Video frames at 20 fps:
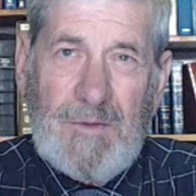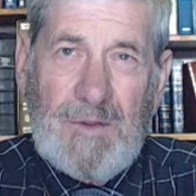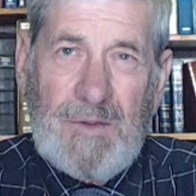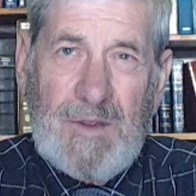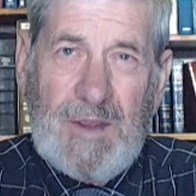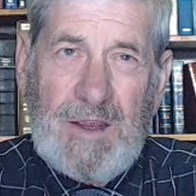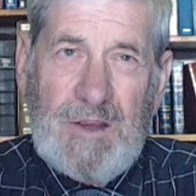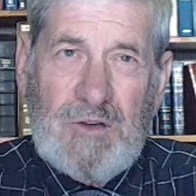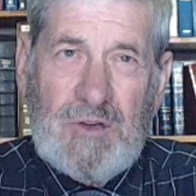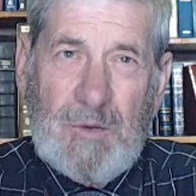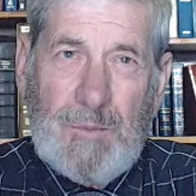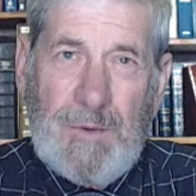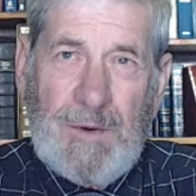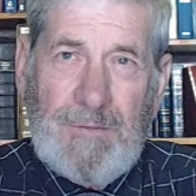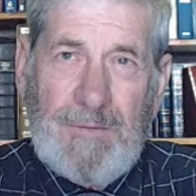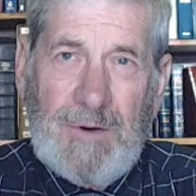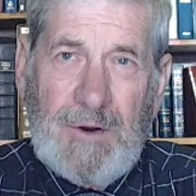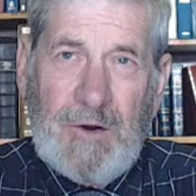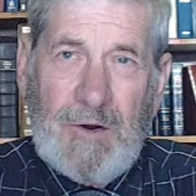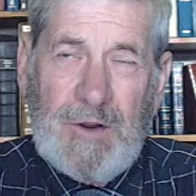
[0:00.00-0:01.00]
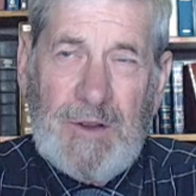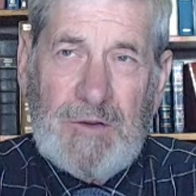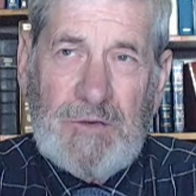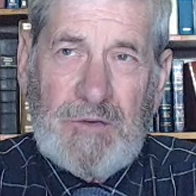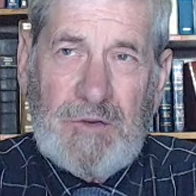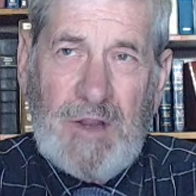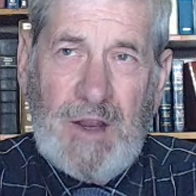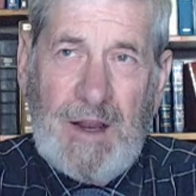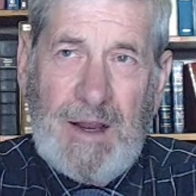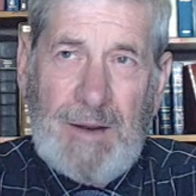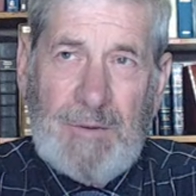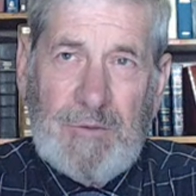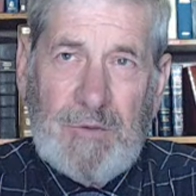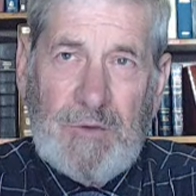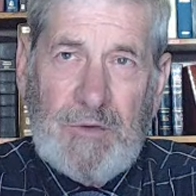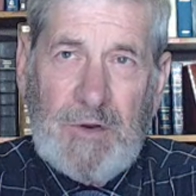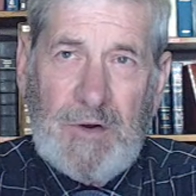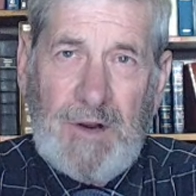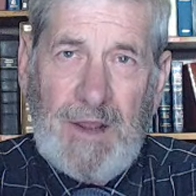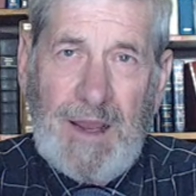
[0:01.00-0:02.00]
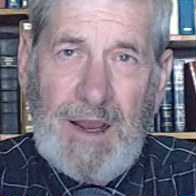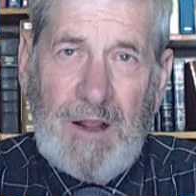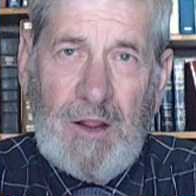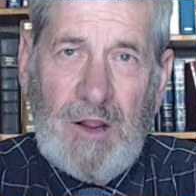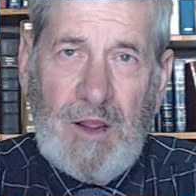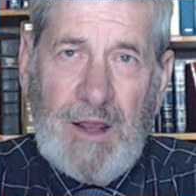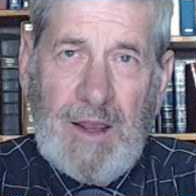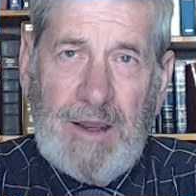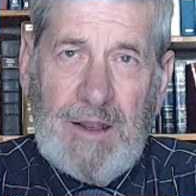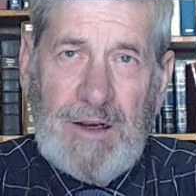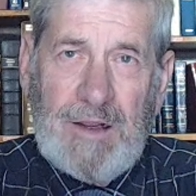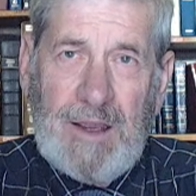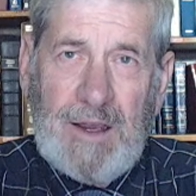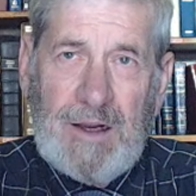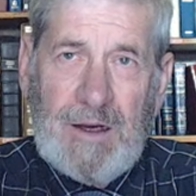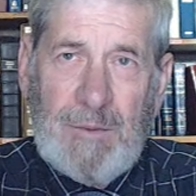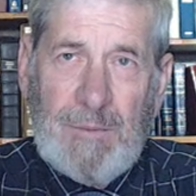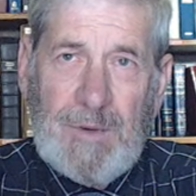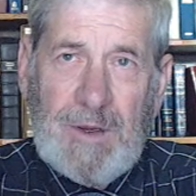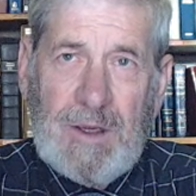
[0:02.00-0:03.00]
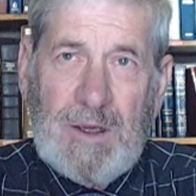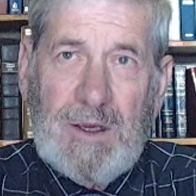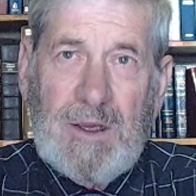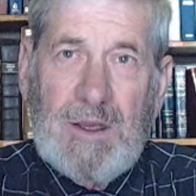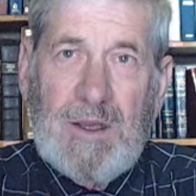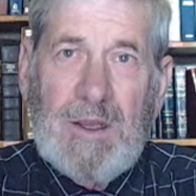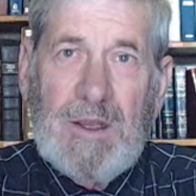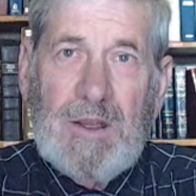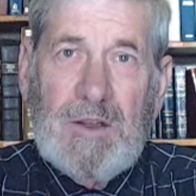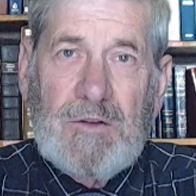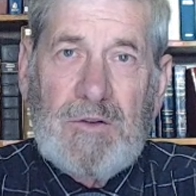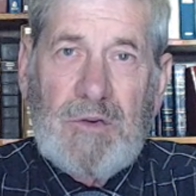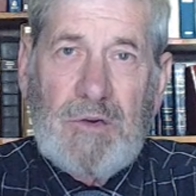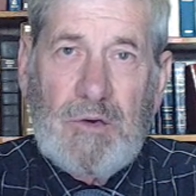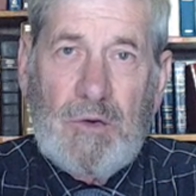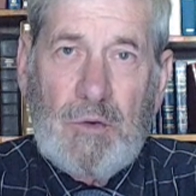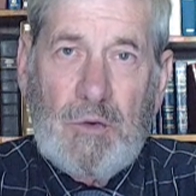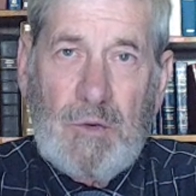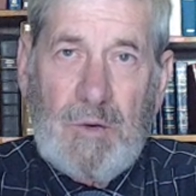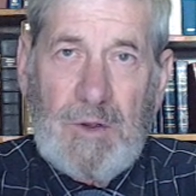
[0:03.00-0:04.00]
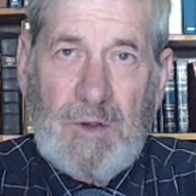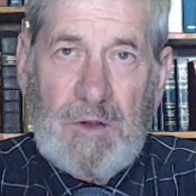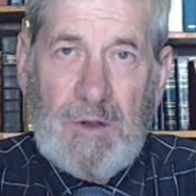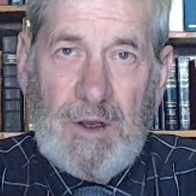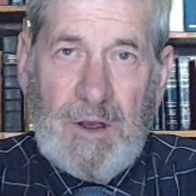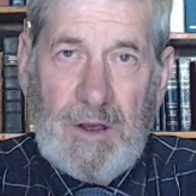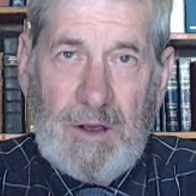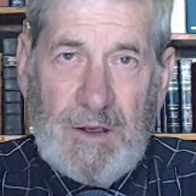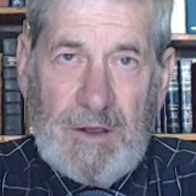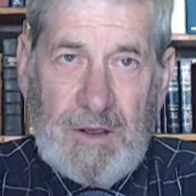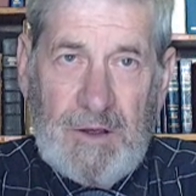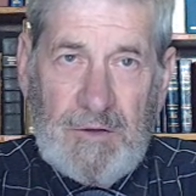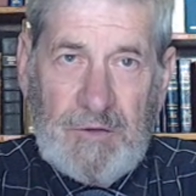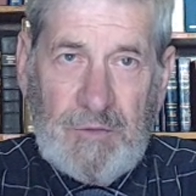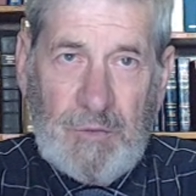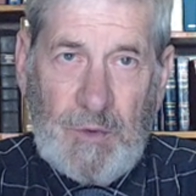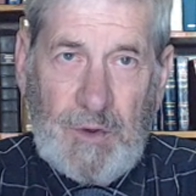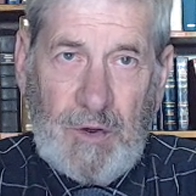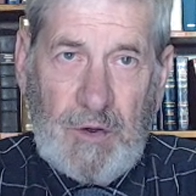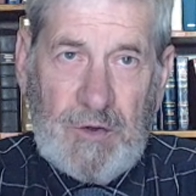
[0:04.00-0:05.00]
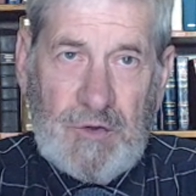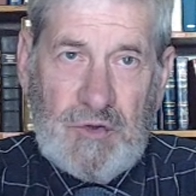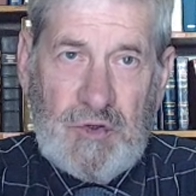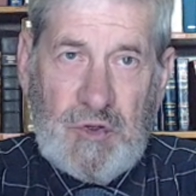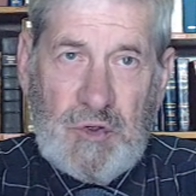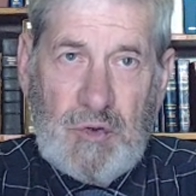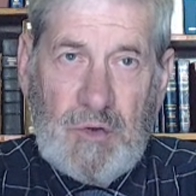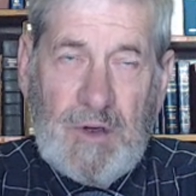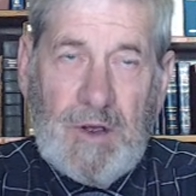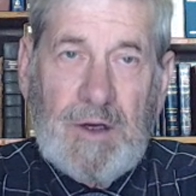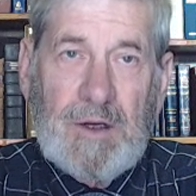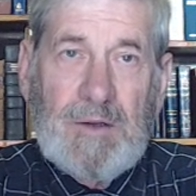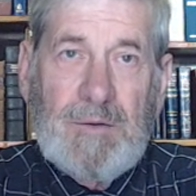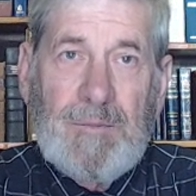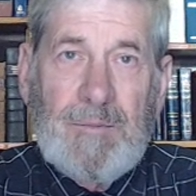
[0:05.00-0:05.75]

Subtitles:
Egypt at various times was an ally and enemy to Israel and Judah.